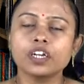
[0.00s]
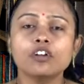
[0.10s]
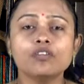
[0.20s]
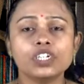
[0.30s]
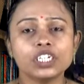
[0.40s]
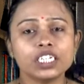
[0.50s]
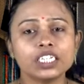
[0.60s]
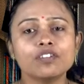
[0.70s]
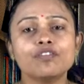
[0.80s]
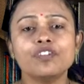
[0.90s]
which
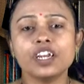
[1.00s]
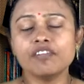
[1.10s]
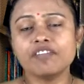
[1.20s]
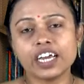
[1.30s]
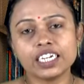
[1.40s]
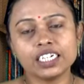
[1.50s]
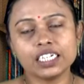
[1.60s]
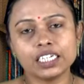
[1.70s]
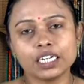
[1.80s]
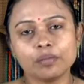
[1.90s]
is very vital
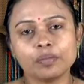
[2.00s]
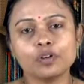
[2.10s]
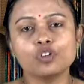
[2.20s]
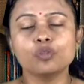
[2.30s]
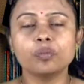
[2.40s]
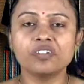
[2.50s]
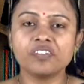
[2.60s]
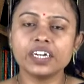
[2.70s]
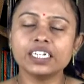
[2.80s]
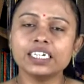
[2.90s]
step to
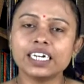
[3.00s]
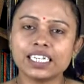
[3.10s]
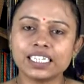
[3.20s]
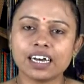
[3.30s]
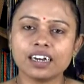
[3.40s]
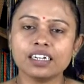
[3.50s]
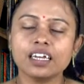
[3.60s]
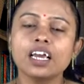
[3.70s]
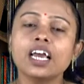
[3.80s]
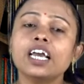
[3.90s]
prevent the hazard
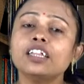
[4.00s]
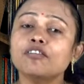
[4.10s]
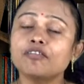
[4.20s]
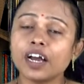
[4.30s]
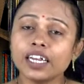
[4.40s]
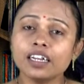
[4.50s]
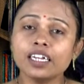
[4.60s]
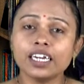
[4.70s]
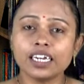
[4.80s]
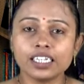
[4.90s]
in the final
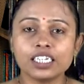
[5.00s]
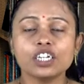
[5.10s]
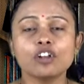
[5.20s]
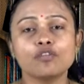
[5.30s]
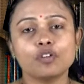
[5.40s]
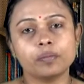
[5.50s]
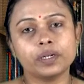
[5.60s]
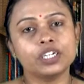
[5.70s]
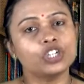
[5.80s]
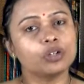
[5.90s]
industrial
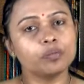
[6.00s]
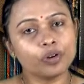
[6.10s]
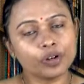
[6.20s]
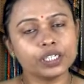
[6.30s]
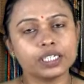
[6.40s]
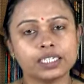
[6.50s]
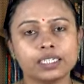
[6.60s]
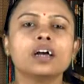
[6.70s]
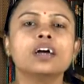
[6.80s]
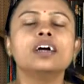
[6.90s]
fermentation process.
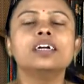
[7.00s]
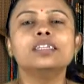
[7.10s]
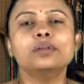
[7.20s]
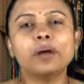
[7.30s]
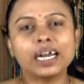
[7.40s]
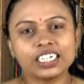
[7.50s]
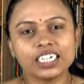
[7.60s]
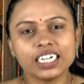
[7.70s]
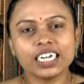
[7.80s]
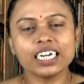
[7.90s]
The
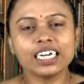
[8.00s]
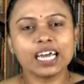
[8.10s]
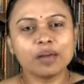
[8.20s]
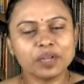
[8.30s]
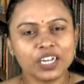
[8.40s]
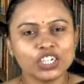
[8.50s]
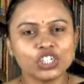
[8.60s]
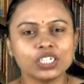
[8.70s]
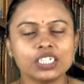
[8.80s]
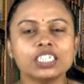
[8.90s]
bacterial
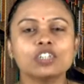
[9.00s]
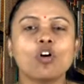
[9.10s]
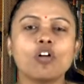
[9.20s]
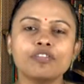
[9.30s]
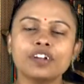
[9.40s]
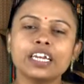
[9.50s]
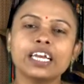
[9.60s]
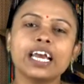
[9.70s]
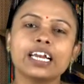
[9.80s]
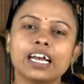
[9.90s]
contaminations oftenly
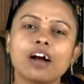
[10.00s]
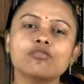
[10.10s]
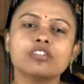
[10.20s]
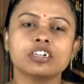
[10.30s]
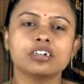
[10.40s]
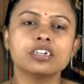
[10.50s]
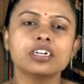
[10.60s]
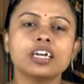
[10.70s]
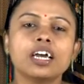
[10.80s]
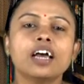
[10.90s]
encountered
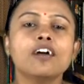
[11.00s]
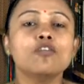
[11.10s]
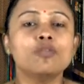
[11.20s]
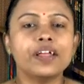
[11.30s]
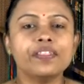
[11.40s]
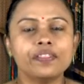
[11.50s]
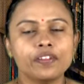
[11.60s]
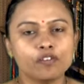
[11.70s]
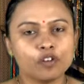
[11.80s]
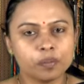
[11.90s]
when the
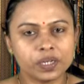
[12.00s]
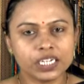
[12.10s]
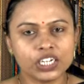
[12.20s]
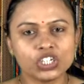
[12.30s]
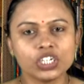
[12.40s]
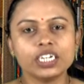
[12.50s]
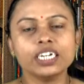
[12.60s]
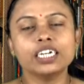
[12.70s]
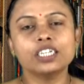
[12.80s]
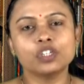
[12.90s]
fermentation
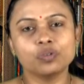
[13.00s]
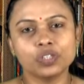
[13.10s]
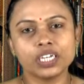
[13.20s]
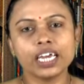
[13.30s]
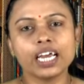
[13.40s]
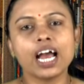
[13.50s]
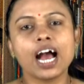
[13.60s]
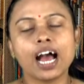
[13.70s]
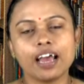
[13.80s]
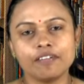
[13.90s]
is using
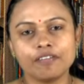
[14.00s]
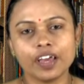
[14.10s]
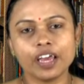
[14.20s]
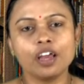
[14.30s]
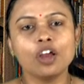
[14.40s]
hyphae